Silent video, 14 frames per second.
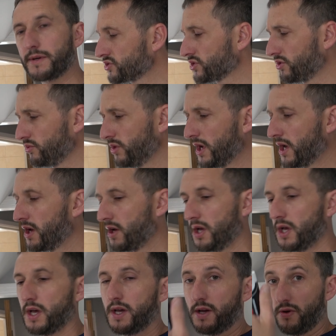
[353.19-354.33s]
So
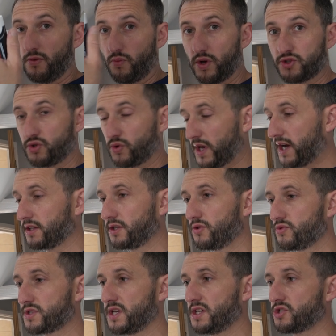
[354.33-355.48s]
whilst you can
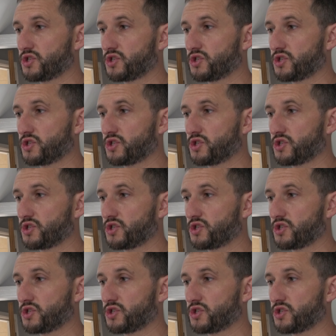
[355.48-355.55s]
use this,